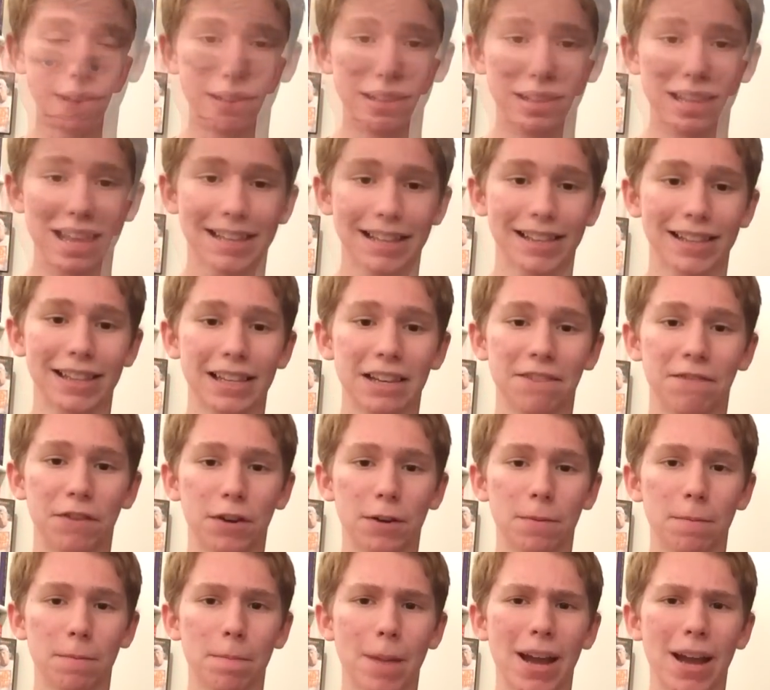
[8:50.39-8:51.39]
Lastly,
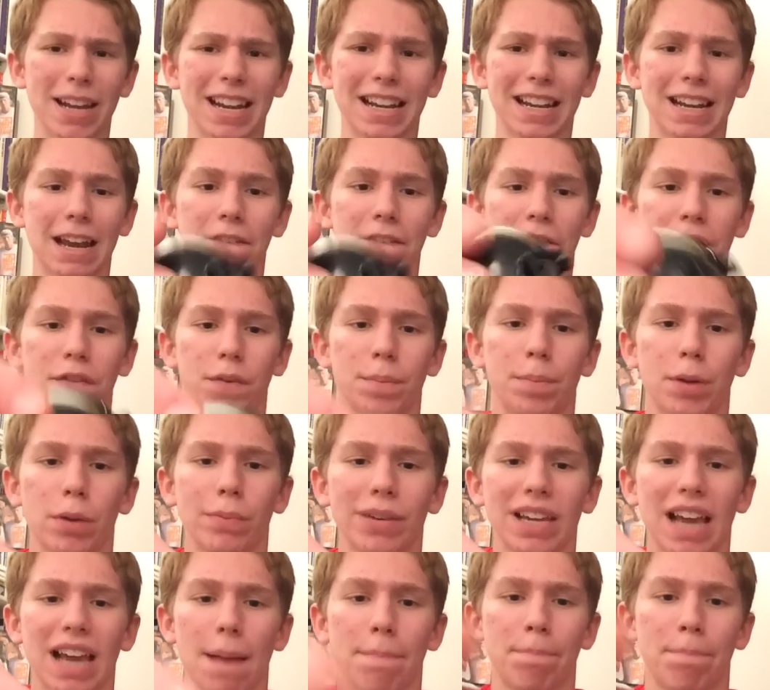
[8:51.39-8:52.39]
for Monday Night Football,
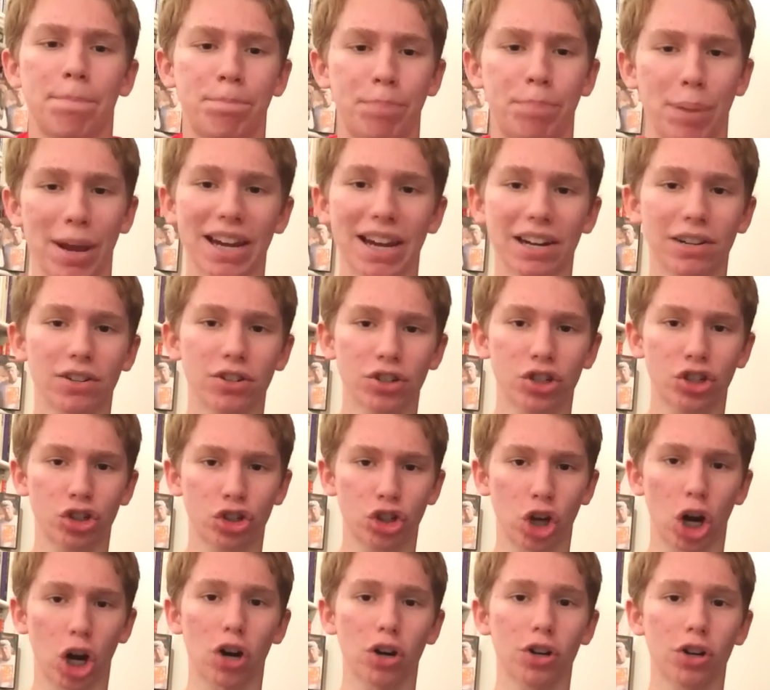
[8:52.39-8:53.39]
we got
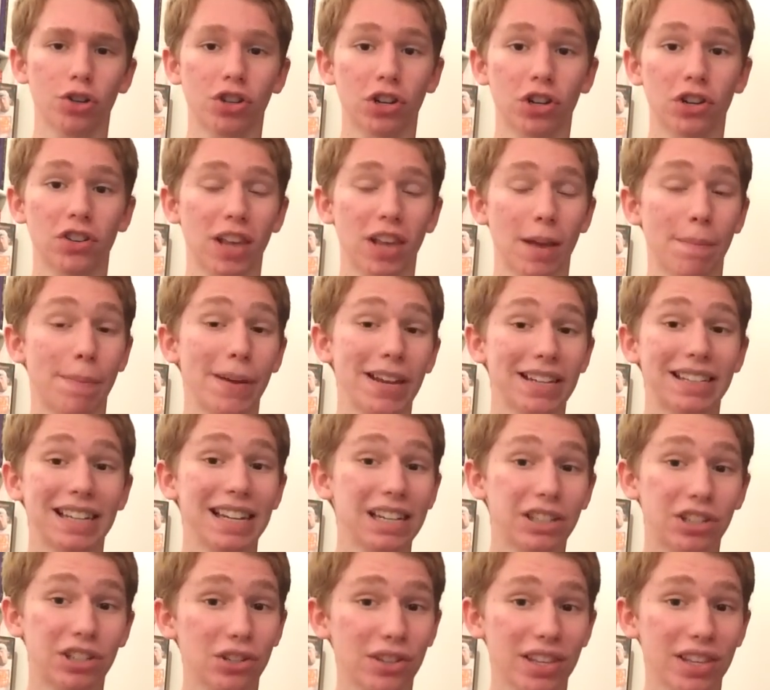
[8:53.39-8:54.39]
Bears Chargers. I picked
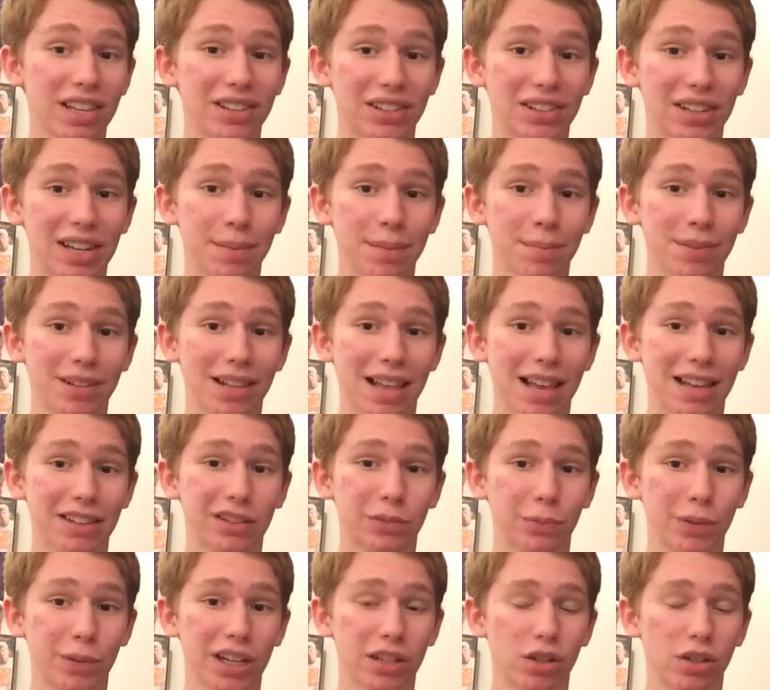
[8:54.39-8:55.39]
each of these teams
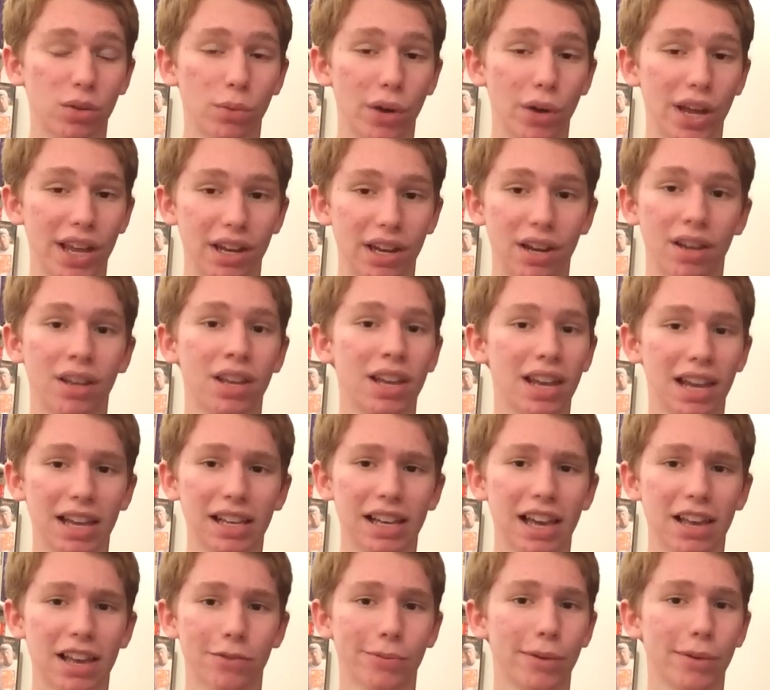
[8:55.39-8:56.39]
last week to win.
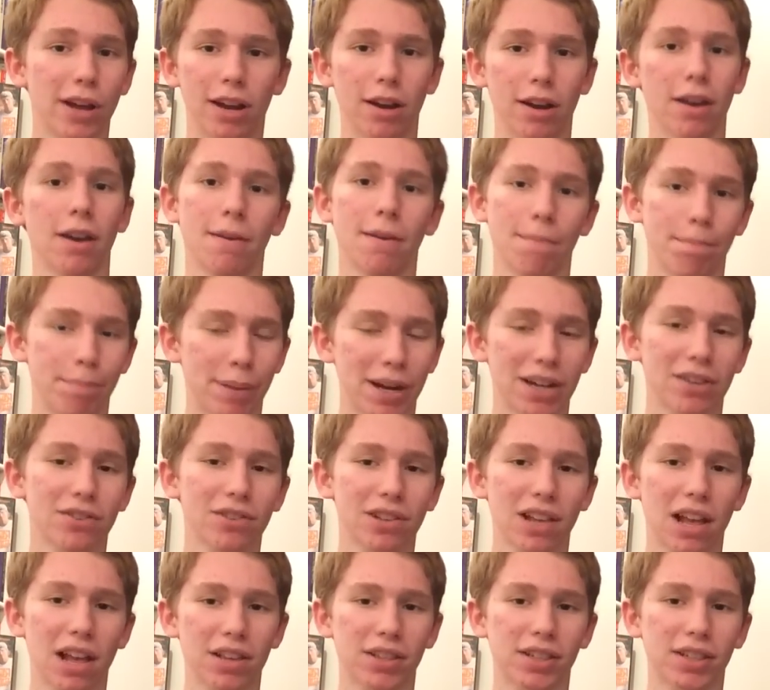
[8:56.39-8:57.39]
And guess what?
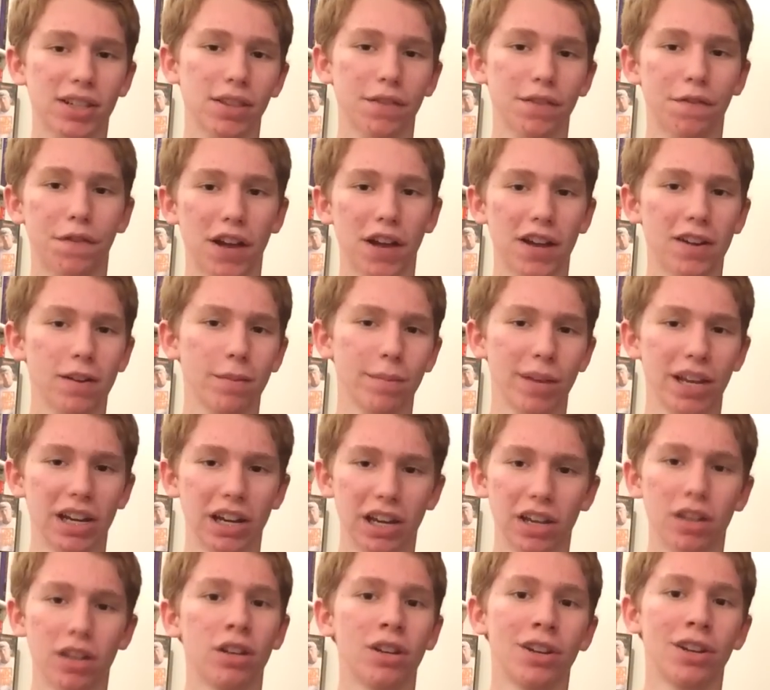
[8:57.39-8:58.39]
Bears lost in the final
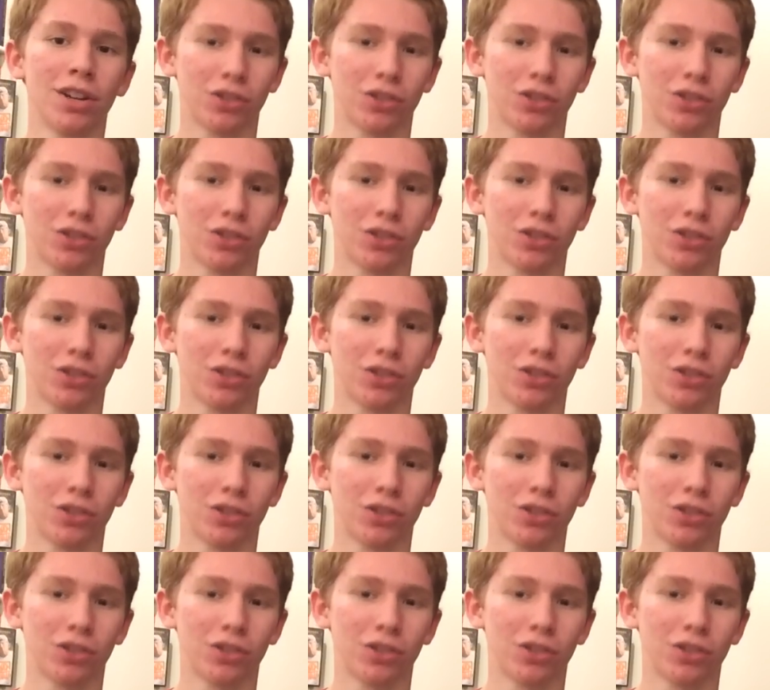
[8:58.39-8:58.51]
minute.